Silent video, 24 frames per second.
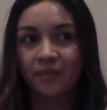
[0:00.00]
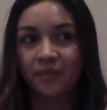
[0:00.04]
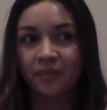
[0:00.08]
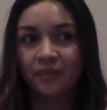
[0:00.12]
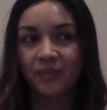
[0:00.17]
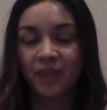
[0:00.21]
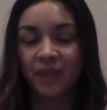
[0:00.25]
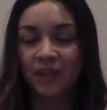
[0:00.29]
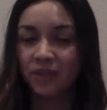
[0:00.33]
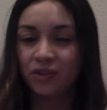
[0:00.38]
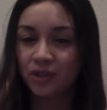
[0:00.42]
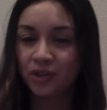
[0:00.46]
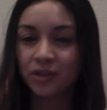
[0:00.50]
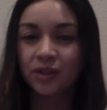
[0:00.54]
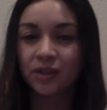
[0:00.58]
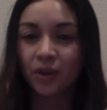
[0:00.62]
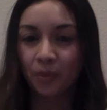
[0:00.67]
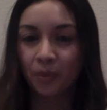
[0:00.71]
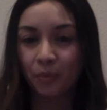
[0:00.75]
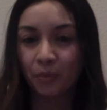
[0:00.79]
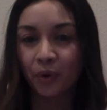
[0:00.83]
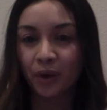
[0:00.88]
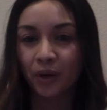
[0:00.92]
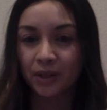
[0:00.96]
it's just so
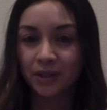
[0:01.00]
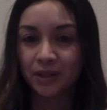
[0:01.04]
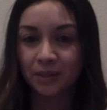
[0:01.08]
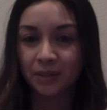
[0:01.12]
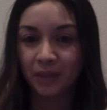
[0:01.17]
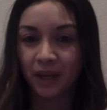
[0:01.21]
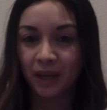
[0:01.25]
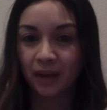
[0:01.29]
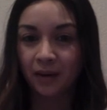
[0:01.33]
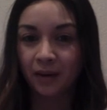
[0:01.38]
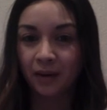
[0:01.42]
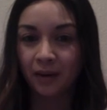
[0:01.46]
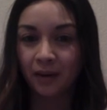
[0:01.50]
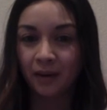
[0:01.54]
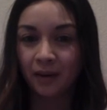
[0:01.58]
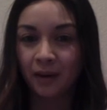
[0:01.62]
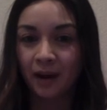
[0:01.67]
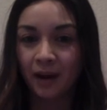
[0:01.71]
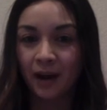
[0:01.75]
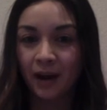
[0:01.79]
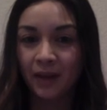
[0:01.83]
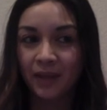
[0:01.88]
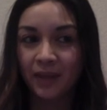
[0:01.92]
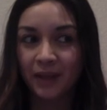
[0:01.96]
important to me,
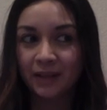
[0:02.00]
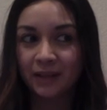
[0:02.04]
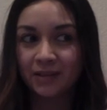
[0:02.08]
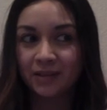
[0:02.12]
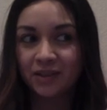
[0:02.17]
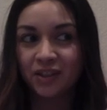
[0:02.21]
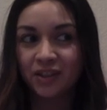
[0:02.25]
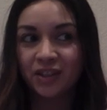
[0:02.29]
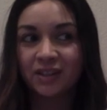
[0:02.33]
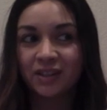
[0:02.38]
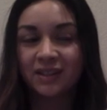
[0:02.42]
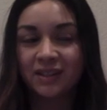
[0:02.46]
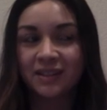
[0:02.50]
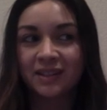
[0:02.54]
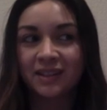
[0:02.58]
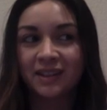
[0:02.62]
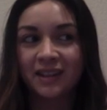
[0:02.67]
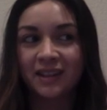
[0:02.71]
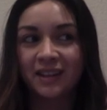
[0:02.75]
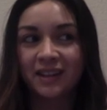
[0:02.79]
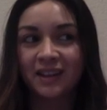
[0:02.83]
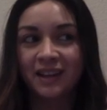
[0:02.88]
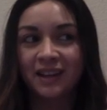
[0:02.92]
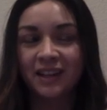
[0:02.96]
and that's just
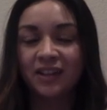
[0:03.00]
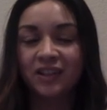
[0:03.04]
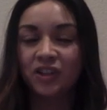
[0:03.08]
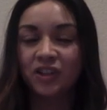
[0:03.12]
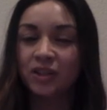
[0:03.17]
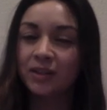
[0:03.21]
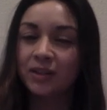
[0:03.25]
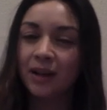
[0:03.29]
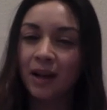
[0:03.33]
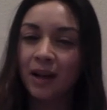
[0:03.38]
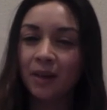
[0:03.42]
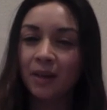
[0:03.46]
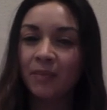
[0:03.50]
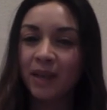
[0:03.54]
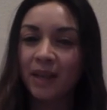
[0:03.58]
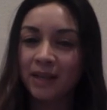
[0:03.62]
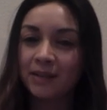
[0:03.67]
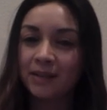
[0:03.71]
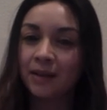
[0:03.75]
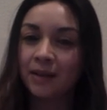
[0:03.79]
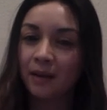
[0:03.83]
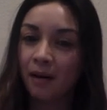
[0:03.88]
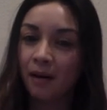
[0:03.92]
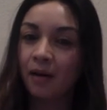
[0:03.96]
it just kind of makes
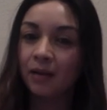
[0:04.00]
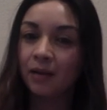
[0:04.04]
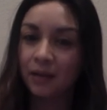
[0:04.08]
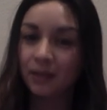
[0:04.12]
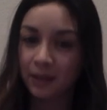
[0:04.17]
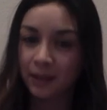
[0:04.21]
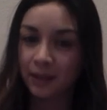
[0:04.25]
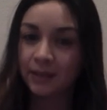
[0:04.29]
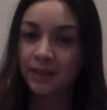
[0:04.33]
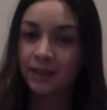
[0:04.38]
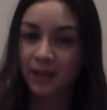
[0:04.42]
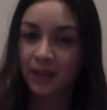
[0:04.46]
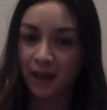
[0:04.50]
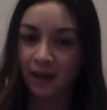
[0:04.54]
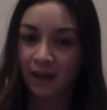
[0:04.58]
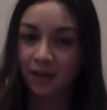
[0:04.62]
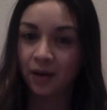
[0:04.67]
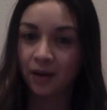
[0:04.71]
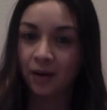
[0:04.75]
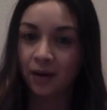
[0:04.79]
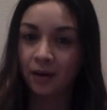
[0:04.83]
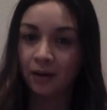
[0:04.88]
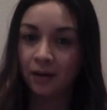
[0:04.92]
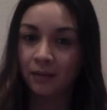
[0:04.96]
it all click
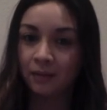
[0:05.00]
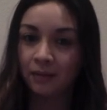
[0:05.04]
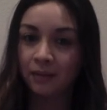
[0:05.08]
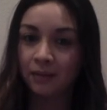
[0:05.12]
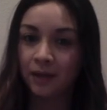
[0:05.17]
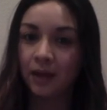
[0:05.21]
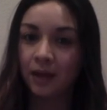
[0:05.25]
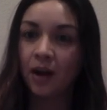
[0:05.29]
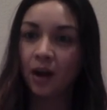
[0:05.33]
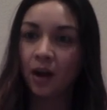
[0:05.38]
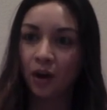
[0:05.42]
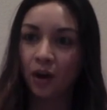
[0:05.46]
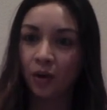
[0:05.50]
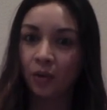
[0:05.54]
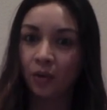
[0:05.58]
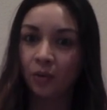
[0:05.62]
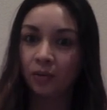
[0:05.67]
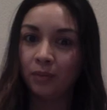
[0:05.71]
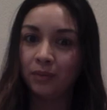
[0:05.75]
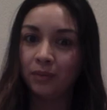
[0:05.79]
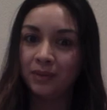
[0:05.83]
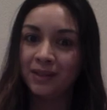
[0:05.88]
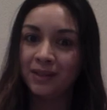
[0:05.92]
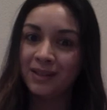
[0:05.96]
together. Like, oh,
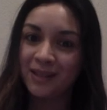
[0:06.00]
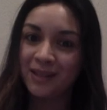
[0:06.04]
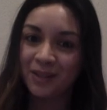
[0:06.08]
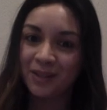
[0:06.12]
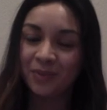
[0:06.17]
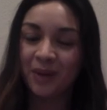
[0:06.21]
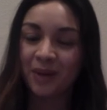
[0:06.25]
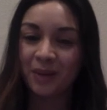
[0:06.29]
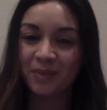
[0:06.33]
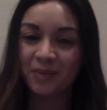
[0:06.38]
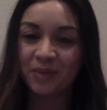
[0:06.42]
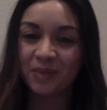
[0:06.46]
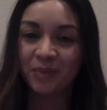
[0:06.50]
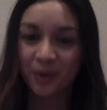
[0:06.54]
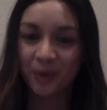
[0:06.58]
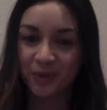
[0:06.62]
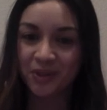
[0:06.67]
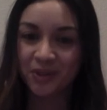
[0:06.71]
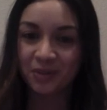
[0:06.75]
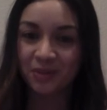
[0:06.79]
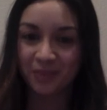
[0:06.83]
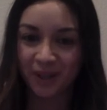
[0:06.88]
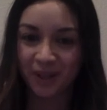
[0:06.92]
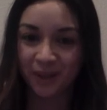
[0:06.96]
this is what I'm supposed to
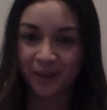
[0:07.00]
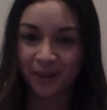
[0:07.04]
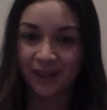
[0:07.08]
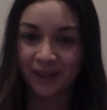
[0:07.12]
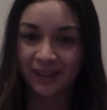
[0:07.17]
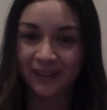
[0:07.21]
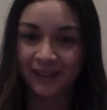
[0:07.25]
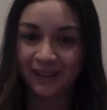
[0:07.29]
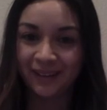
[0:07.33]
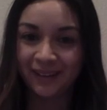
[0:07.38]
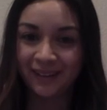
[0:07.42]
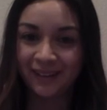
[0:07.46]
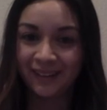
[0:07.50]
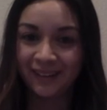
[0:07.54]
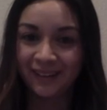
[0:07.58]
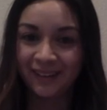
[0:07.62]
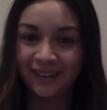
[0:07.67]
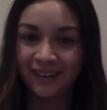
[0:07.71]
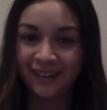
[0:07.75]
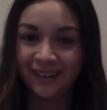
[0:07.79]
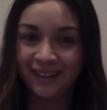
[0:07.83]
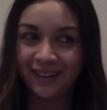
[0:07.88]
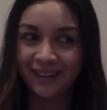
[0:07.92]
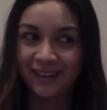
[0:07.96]
be doing.
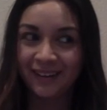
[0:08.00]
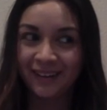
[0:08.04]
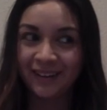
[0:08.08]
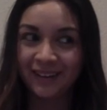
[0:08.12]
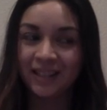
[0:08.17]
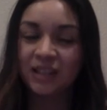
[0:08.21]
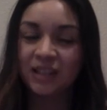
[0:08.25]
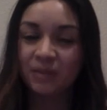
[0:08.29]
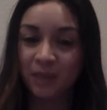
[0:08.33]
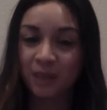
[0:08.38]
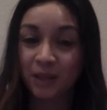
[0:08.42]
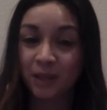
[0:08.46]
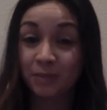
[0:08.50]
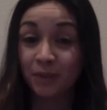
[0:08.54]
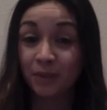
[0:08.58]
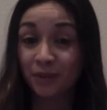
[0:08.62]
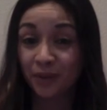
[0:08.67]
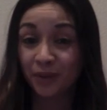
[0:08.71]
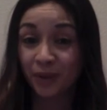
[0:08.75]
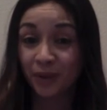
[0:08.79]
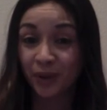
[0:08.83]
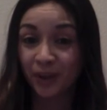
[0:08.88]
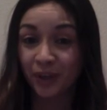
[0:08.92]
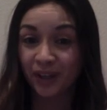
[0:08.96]
This makes me
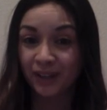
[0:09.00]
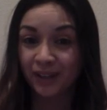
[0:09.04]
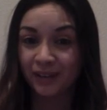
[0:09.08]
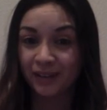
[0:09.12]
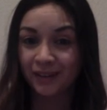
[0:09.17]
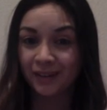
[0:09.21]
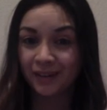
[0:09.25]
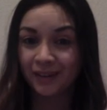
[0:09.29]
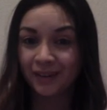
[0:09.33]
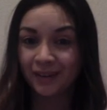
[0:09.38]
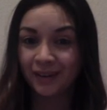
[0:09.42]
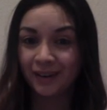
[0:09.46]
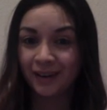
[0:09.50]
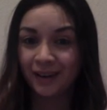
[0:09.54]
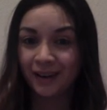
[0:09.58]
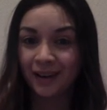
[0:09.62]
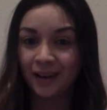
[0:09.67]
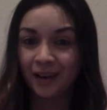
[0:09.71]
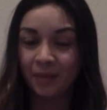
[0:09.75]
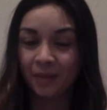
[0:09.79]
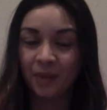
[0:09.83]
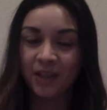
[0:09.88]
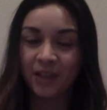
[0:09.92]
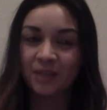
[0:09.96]
feel good.
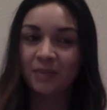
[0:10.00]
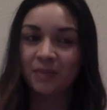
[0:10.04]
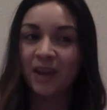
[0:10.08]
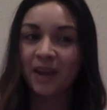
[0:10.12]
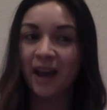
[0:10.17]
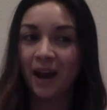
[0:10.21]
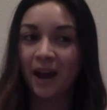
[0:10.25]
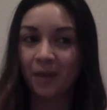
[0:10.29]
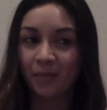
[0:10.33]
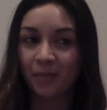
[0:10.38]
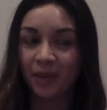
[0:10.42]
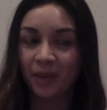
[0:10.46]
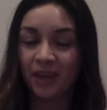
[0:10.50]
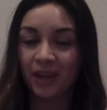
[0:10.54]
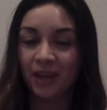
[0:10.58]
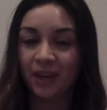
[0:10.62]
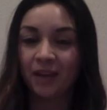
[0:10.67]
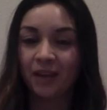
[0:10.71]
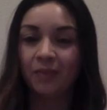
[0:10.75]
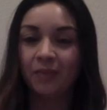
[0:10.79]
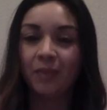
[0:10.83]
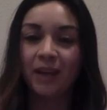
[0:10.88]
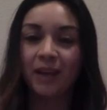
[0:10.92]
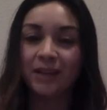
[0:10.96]
It makes me happy.
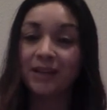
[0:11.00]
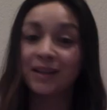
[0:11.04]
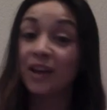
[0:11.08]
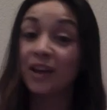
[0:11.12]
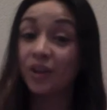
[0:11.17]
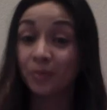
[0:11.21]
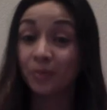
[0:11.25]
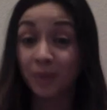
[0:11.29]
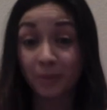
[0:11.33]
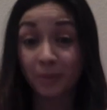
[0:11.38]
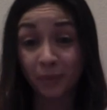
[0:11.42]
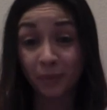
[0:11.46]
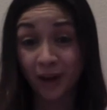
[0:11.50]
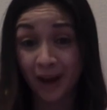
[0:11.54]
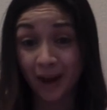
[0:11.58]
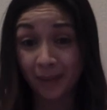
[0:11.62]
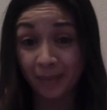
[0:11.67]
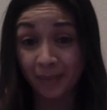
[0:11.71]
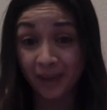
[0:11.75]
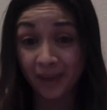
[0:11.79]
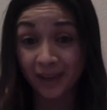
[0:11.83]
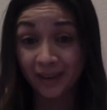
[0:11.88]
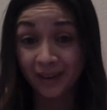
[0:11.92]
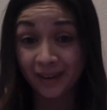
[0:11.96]
It makes other people
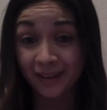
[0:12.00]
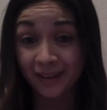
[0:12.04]
happy,